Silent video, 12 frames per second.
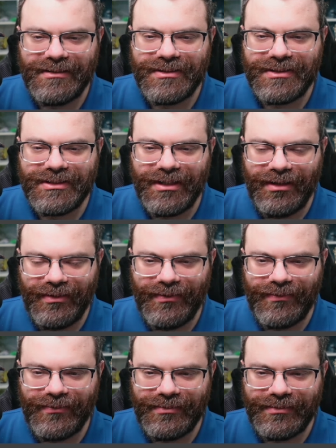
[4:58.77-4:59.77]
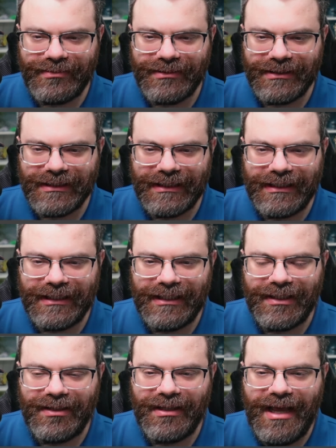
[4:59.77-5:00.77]
So
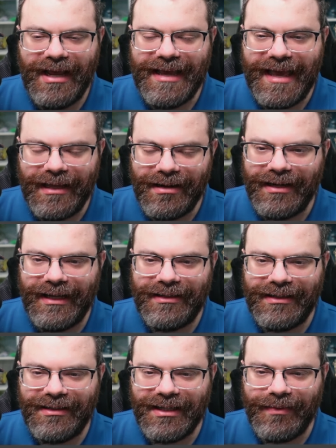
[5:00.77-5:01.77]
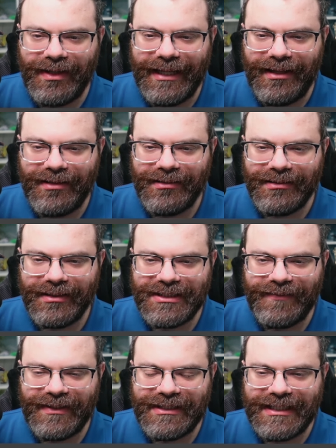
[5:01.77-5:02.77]
it cannot end in double L because
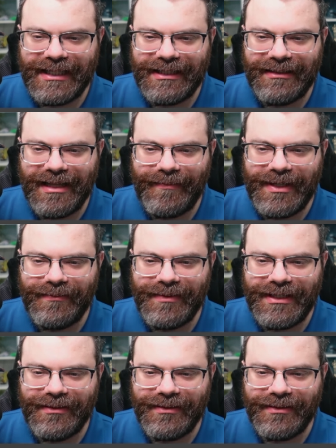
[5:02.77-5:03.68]
if it did, that may mean